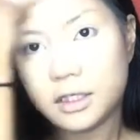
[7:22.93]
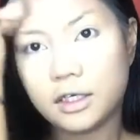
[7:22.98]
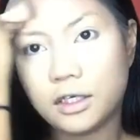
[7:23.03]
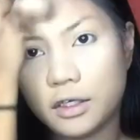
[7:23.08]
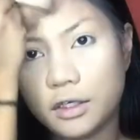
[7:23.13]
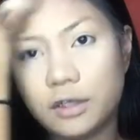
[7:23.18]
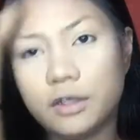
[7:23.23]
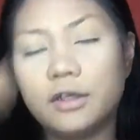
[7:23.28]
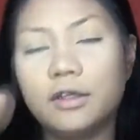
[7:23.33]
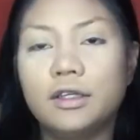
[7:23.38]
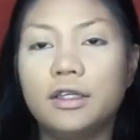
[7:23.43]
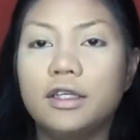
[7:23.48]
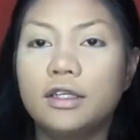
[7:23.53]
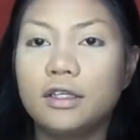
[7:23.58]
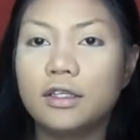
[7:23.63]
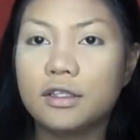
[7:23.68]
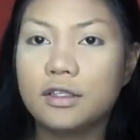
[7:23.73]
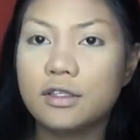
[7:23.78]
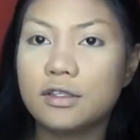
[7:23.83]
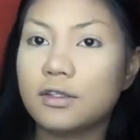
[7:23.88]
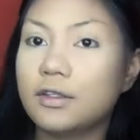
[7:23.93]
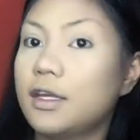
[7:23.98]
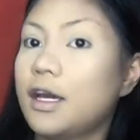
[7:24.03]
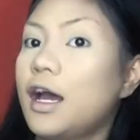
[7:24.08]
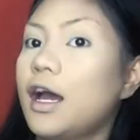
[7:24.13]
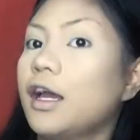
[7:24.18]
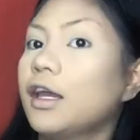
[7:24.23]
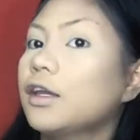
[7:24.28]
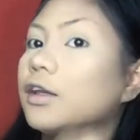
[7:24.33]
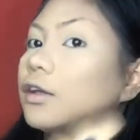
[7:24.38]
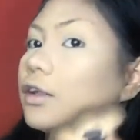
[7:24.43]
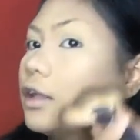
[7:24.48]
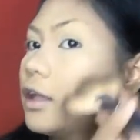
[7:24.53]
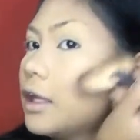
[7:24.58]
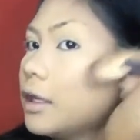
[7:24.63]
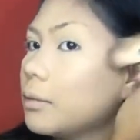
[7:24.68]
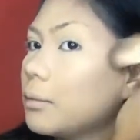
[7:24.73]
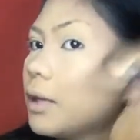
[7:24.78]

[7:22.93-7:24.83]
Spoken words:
earlier so that I could like